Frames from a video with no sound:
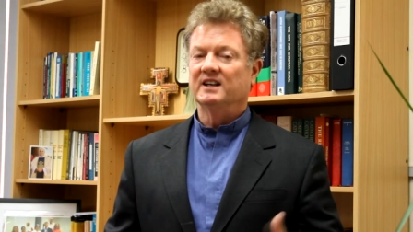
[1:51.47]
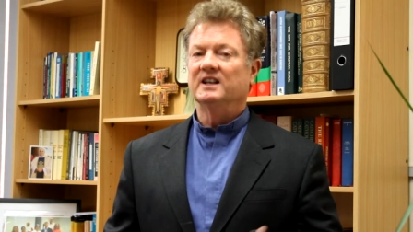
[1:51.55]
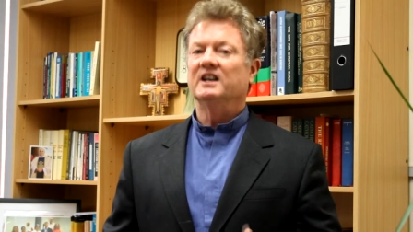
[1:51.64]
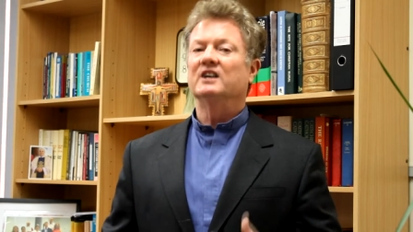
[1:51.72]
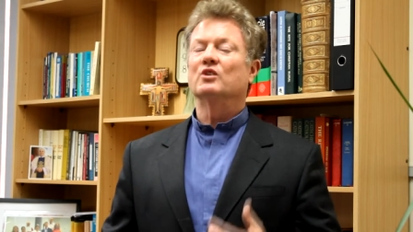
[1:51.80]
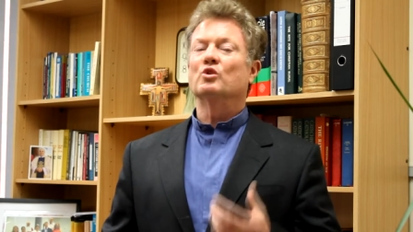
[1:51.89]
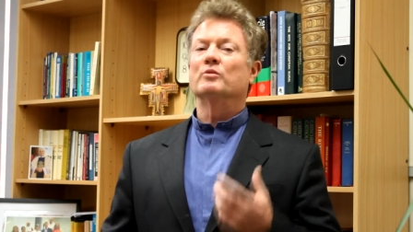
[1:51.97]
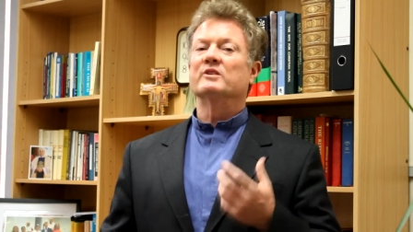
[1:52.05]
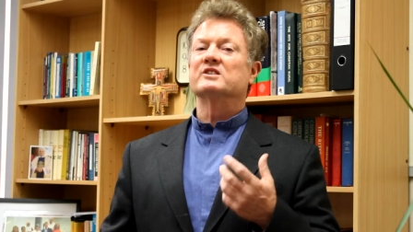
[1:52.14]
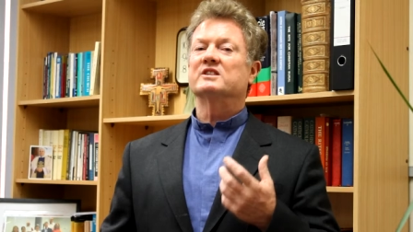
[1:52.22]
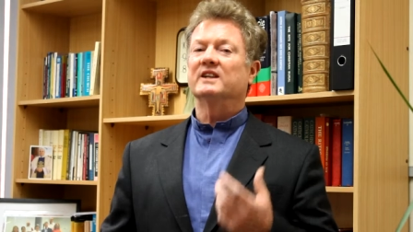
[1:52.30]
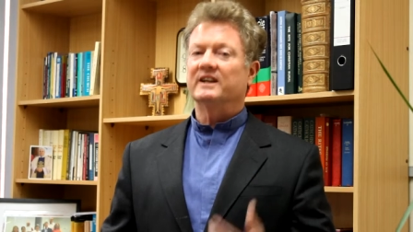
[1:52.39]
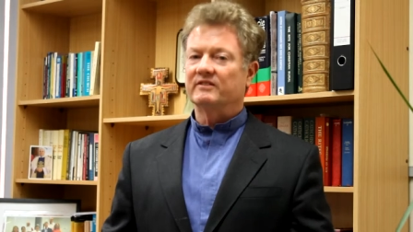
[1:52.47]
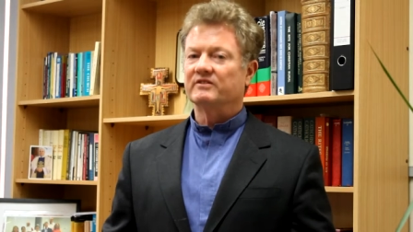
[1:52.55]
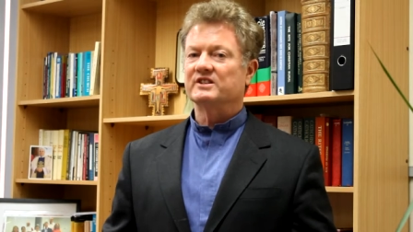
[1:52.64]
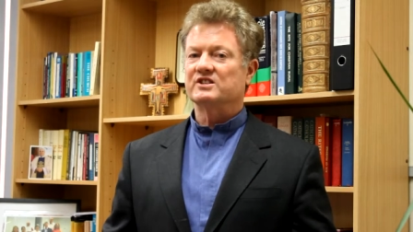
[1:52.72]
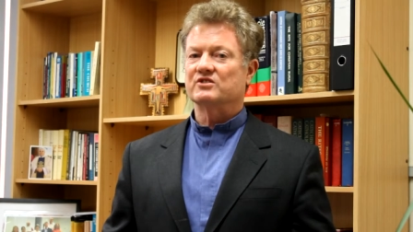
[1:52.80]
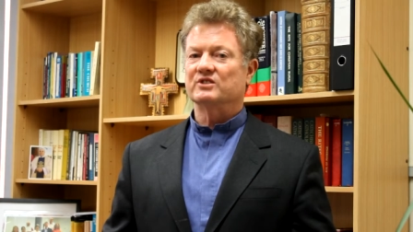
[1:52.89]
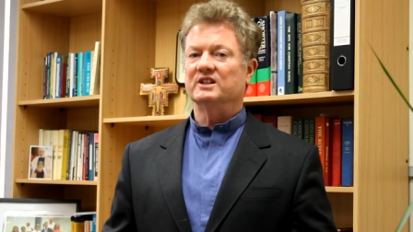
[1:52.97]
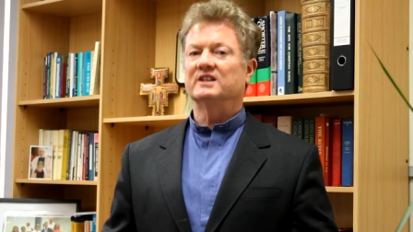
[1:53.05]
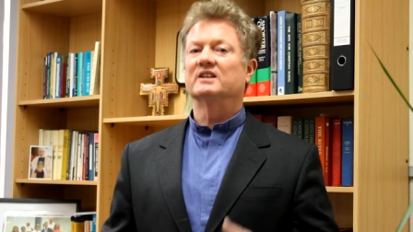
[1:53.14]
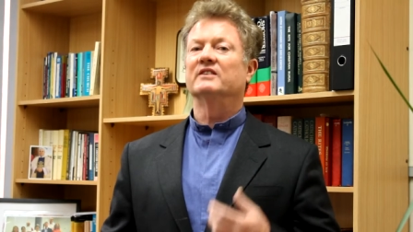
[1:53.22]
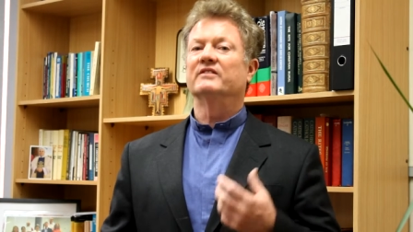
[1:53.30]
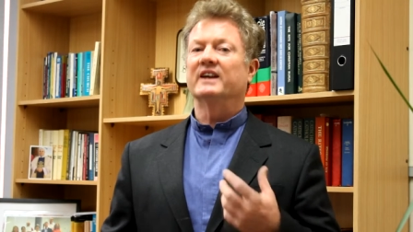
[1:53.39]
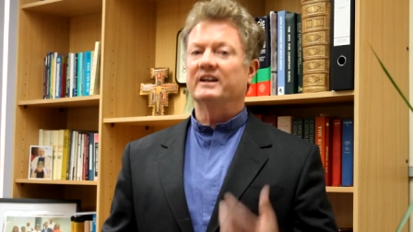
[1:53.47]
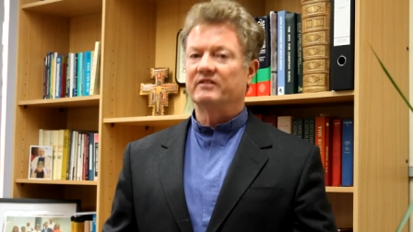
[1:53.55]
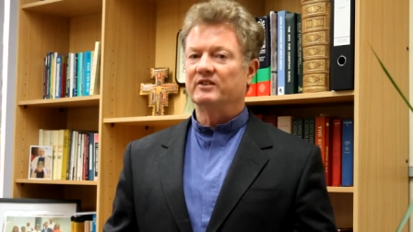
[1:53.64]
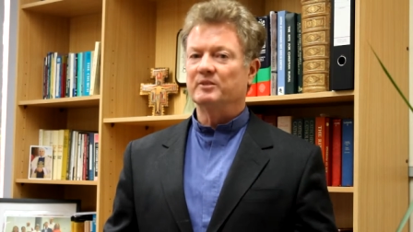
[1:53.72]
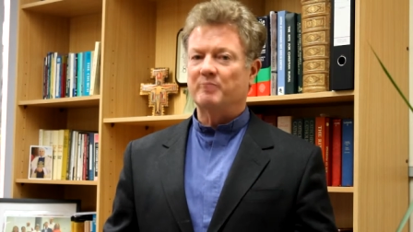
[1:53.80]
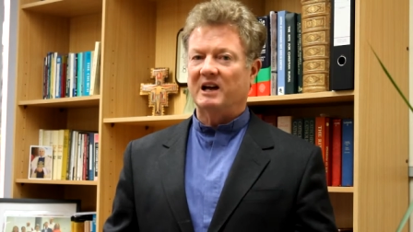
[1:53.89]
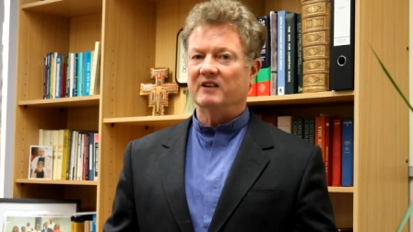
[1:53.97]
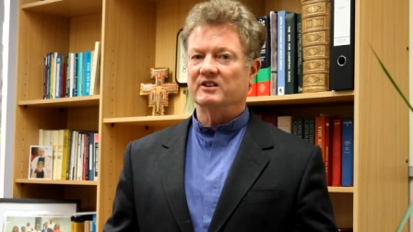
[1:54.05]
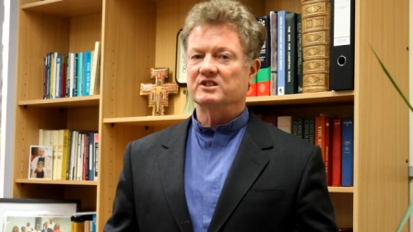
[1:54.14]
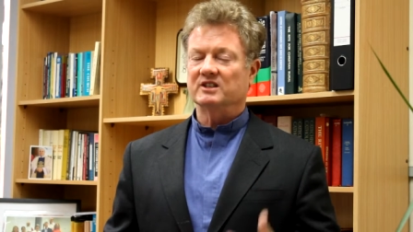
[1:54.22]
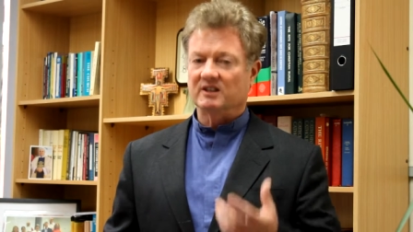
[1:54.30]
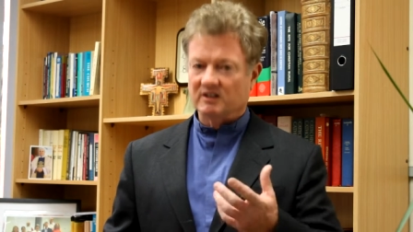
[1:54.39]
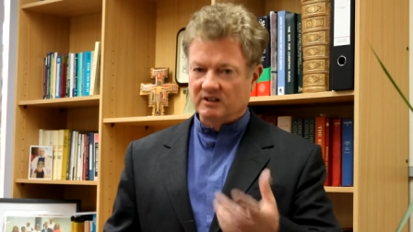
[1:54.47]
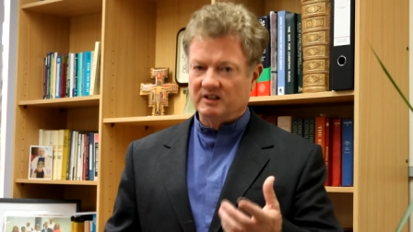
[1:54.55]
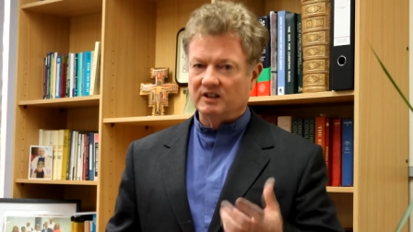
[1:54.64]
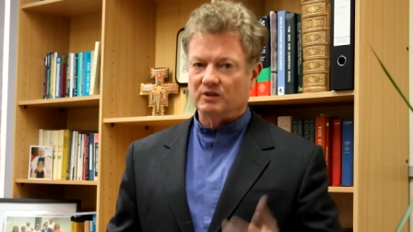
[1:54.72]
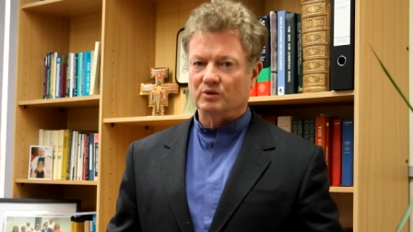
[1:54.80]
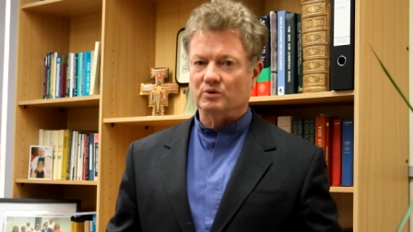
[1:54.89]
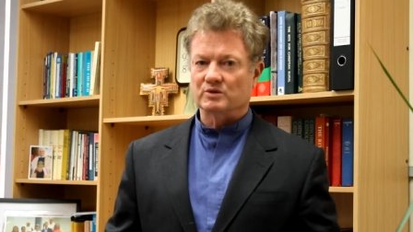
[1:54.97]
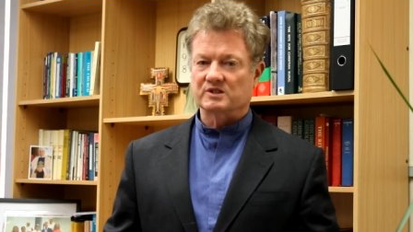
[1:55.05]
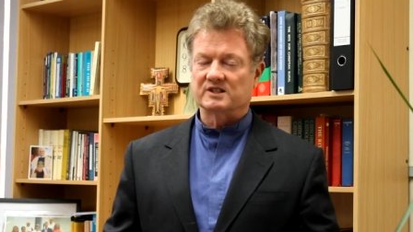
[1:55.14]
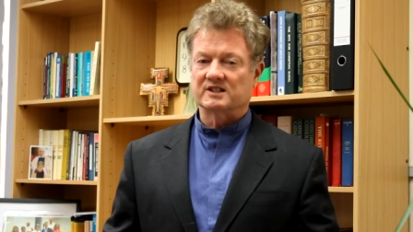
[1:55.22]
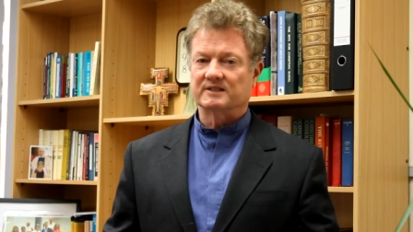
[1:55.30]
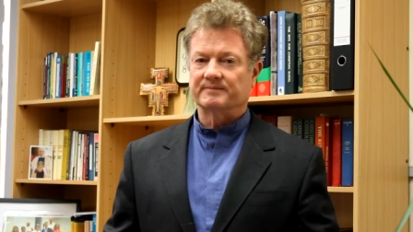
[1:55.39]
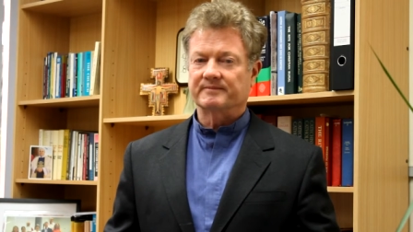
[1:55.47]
In almost every street of every parish, including yours,